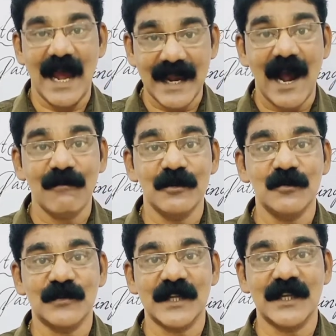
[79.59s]
I have
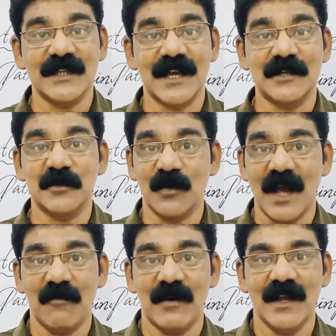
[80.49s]
to think that you
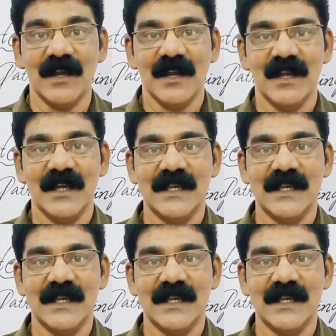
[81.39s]
have a,